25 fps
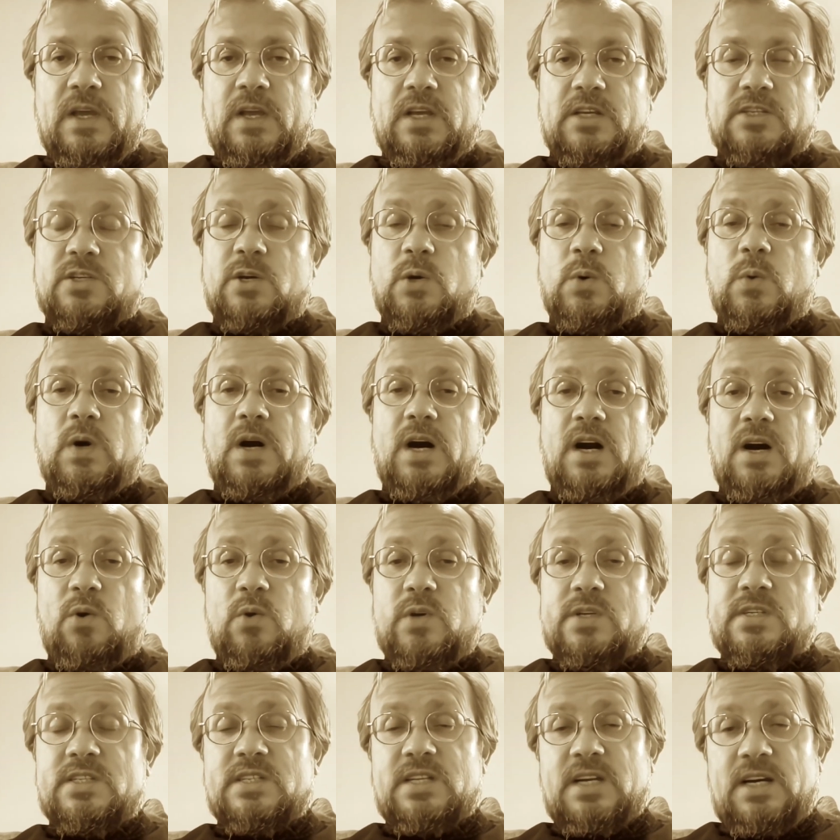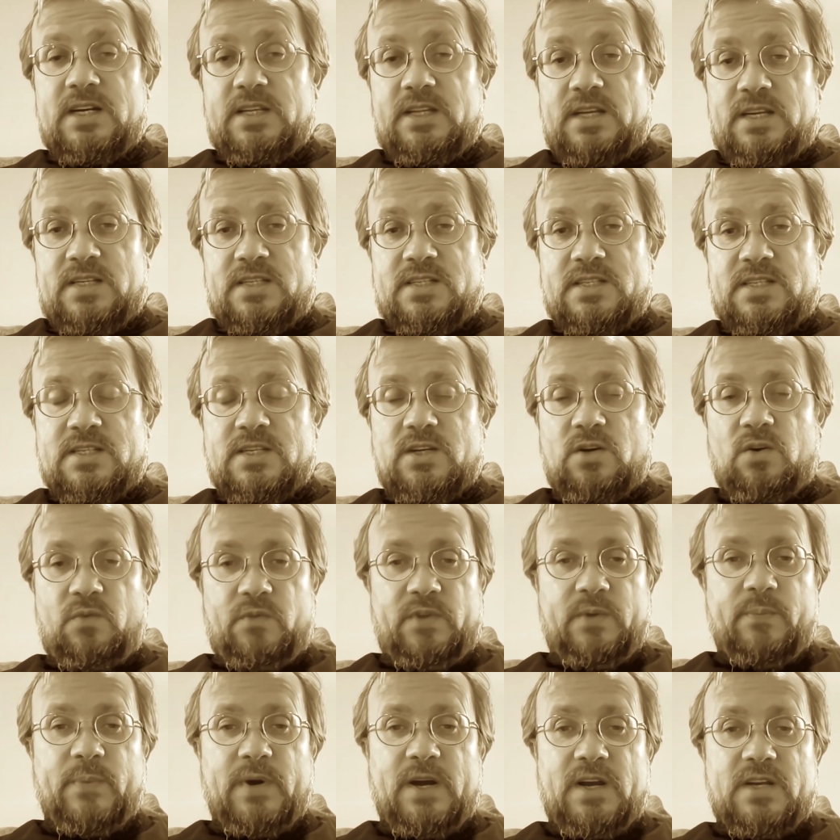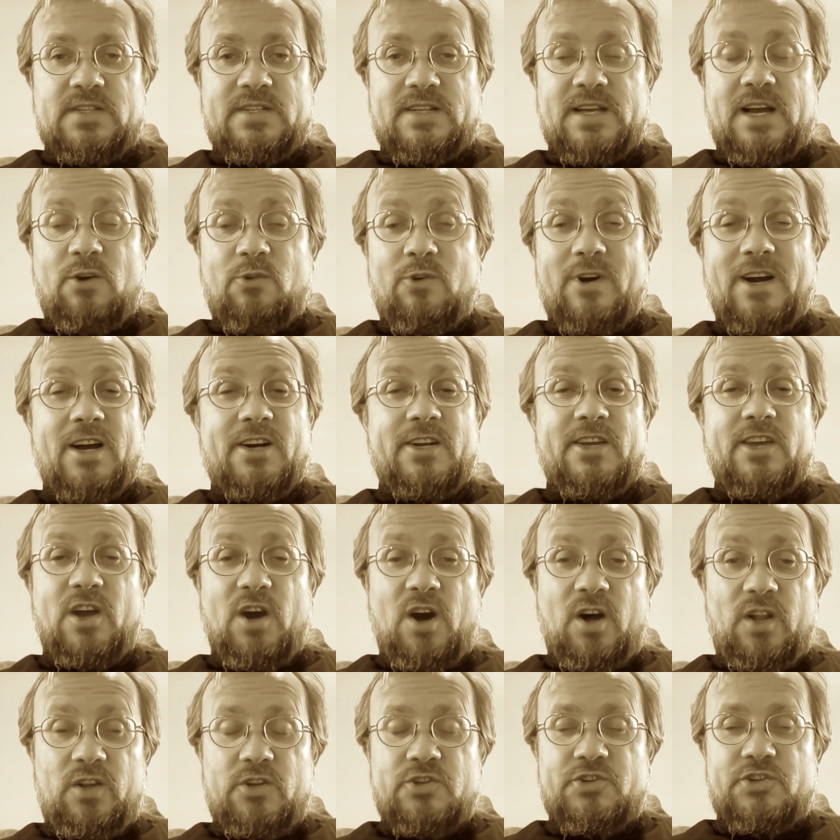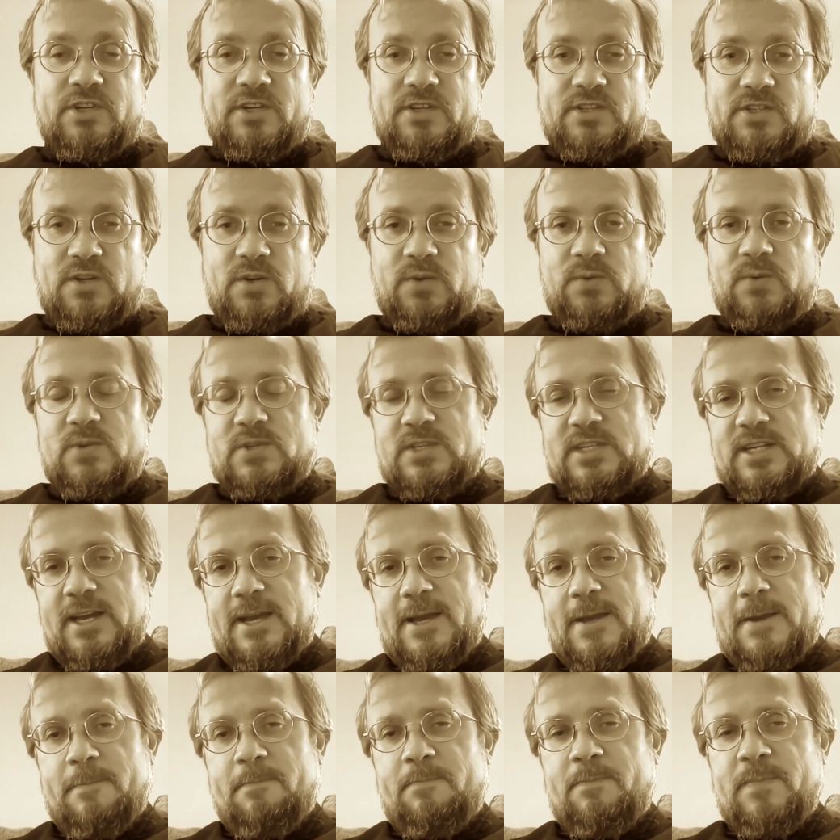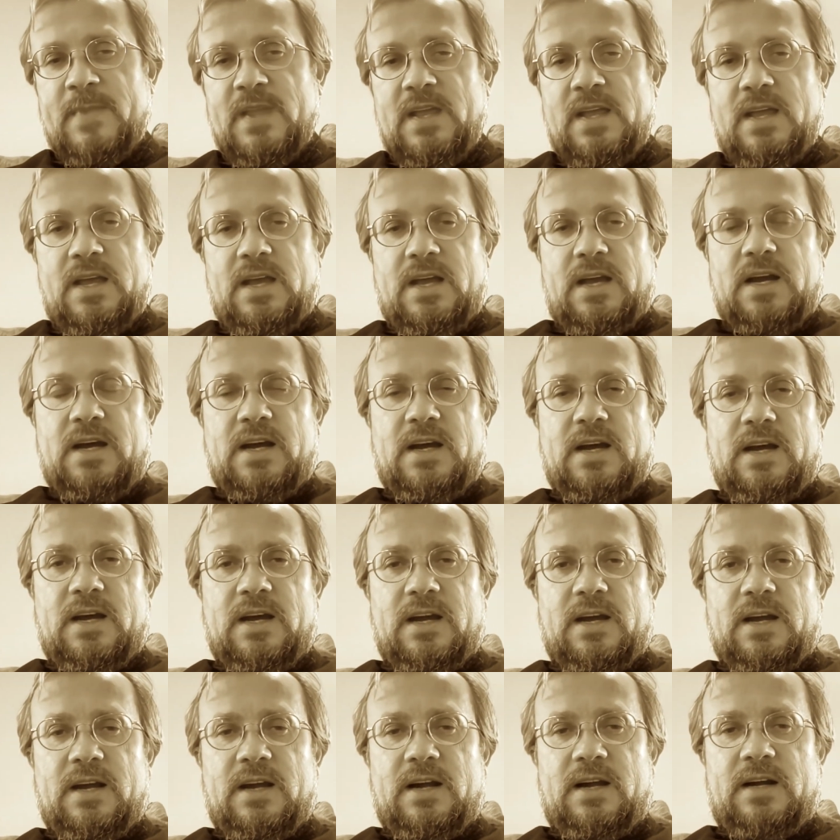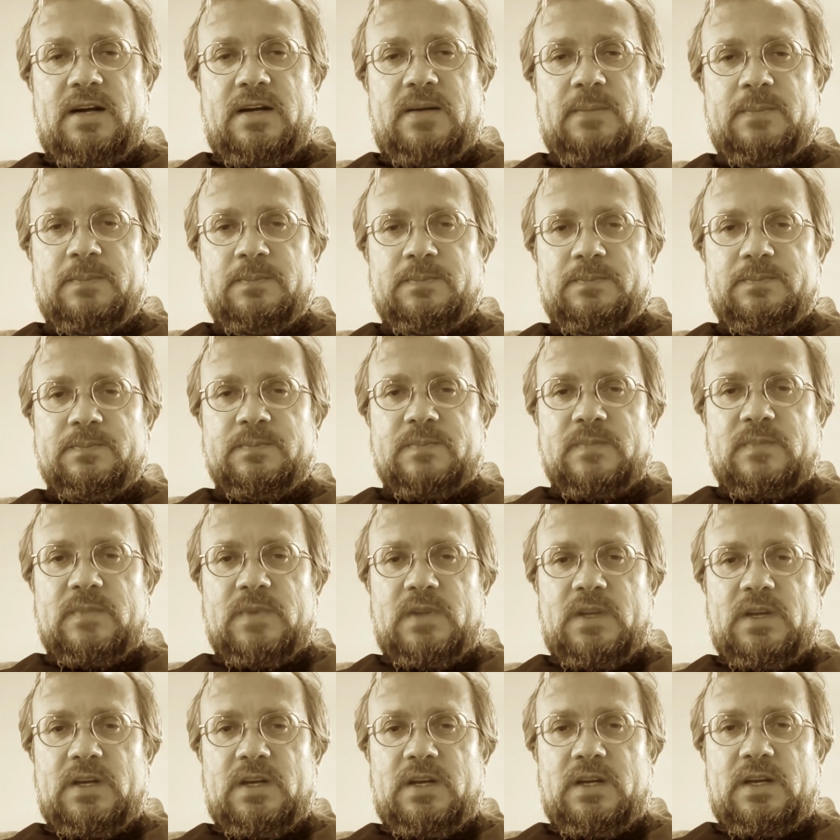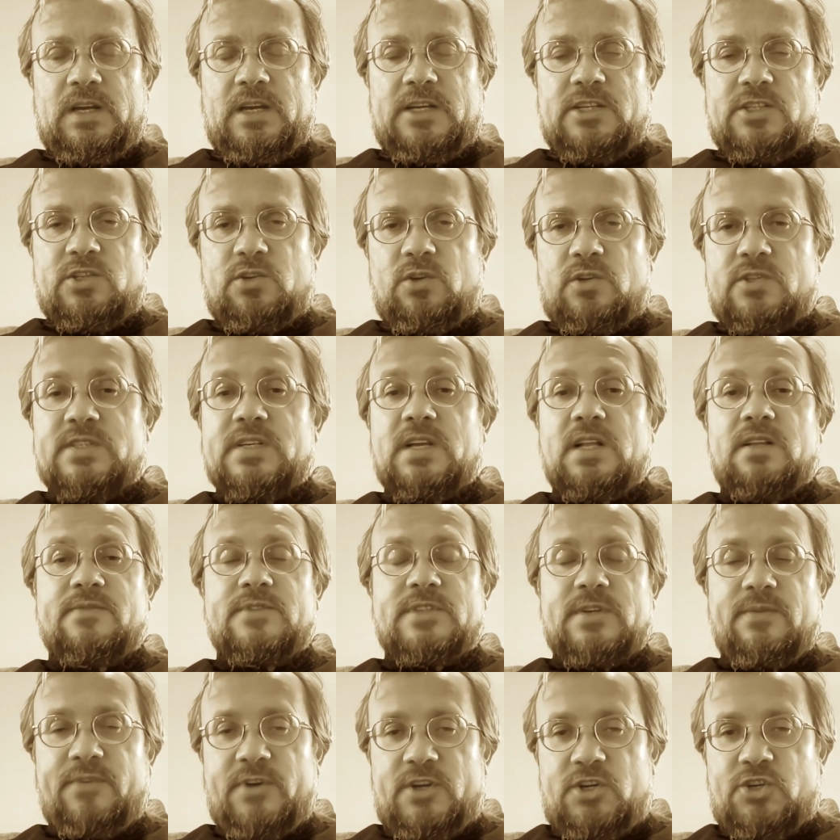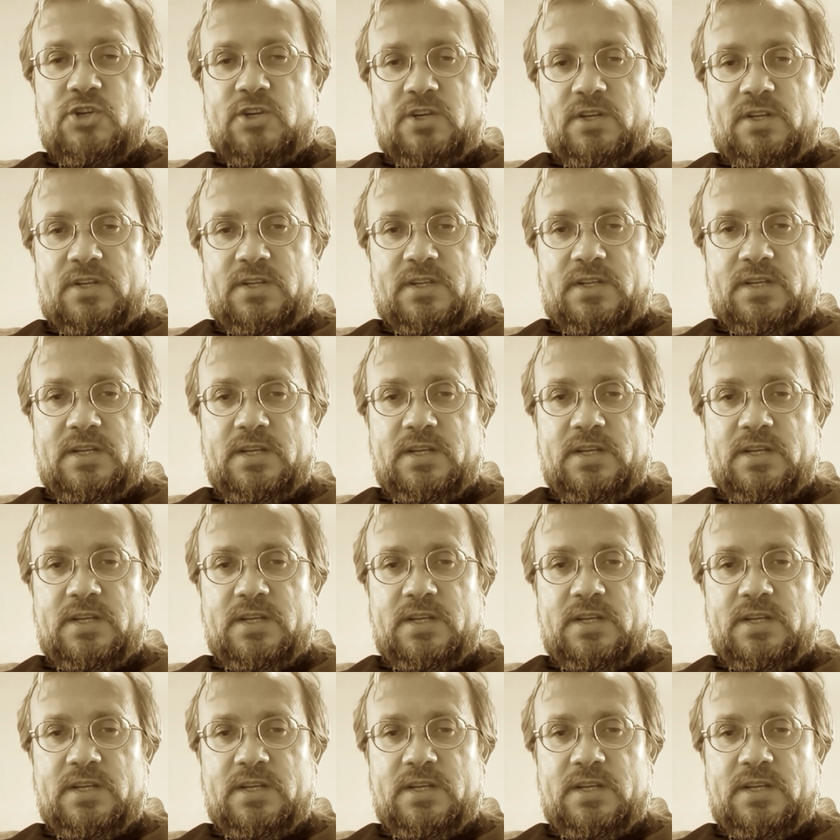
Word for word: So our studies of the past, our archaeology, so to say, uh, uh is not self-sufficient.